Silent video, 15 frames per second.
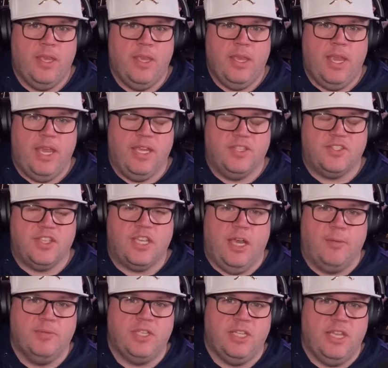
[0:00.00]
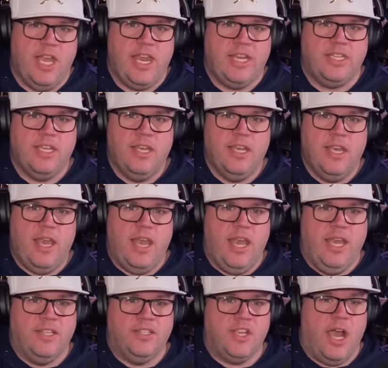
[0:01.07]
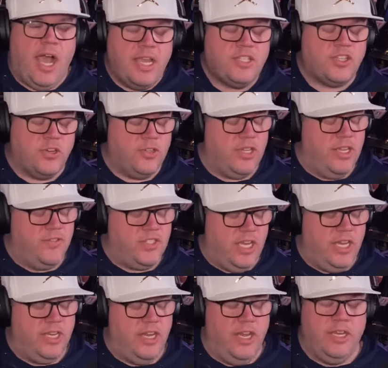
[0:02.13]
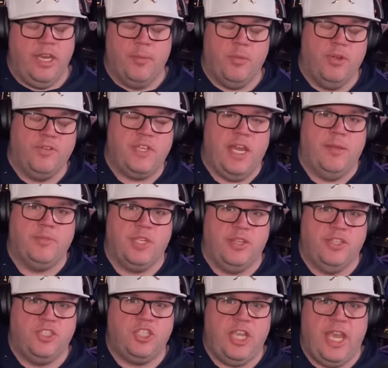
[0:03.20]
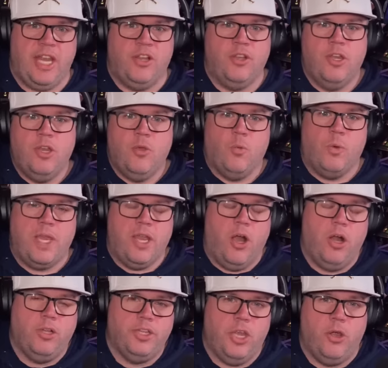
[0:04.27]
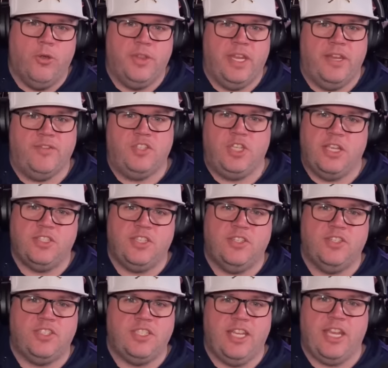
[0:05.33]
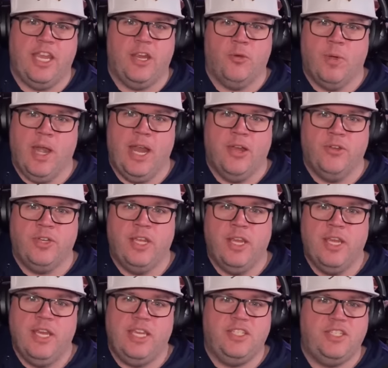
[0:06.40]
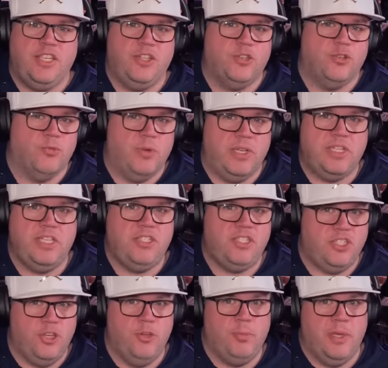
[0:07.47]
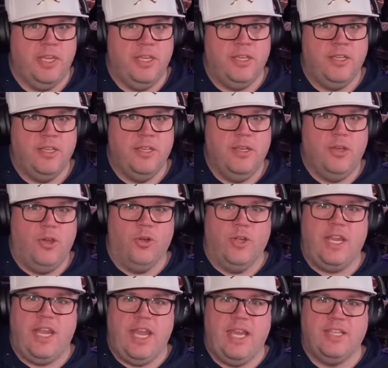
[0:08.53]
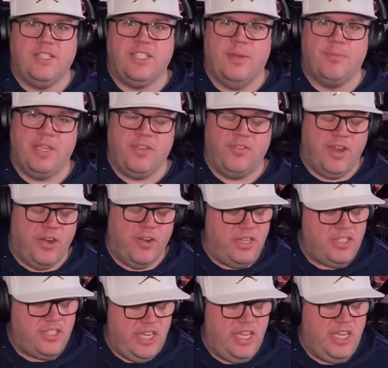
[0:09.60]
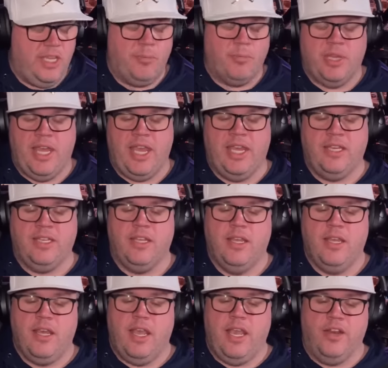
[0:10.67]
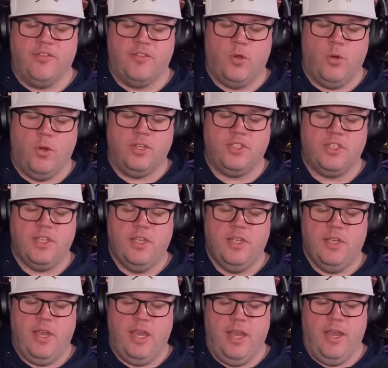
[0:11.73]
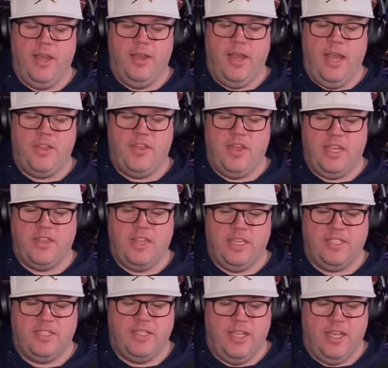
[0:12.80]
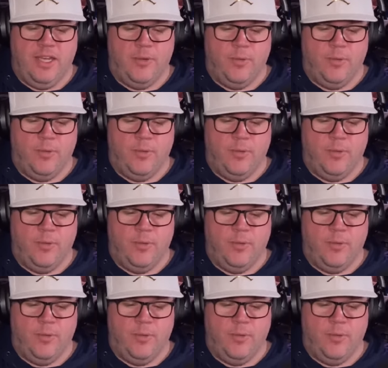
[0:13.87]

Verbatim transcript: has come to light. As I certainly have said a number of times on this channel, we all know that if Justin's sticking around, he's either really stupid or he has something very sneaky planned. And of course, uh, I think that uh,